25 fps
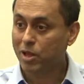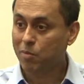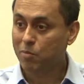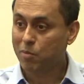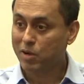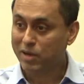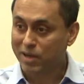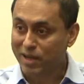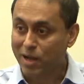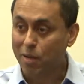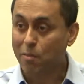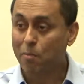
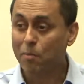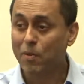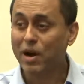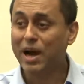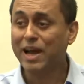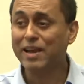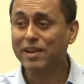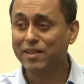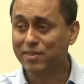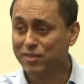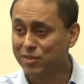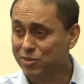but
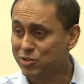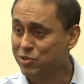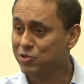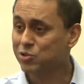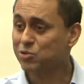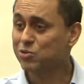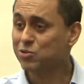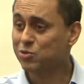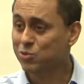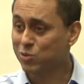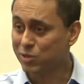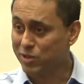combining the
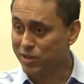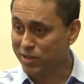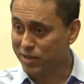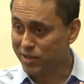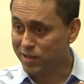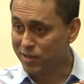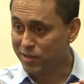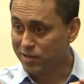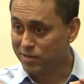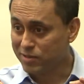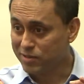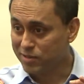two
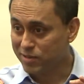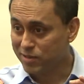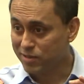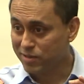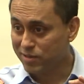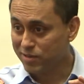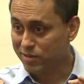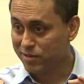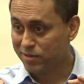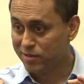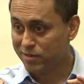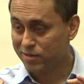is
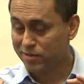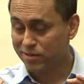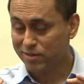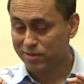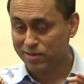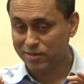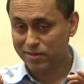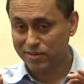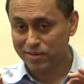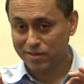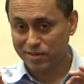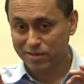
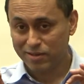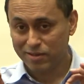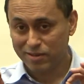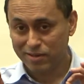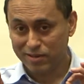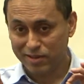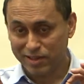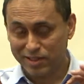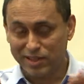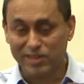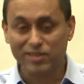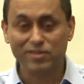
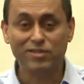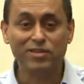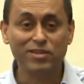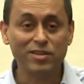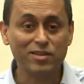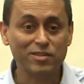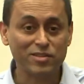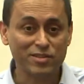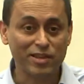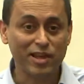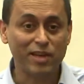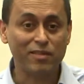
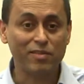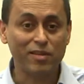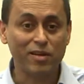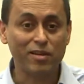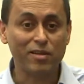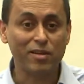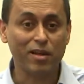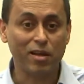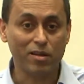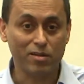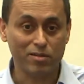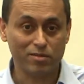easier said
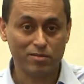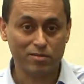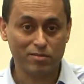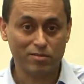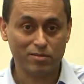than done.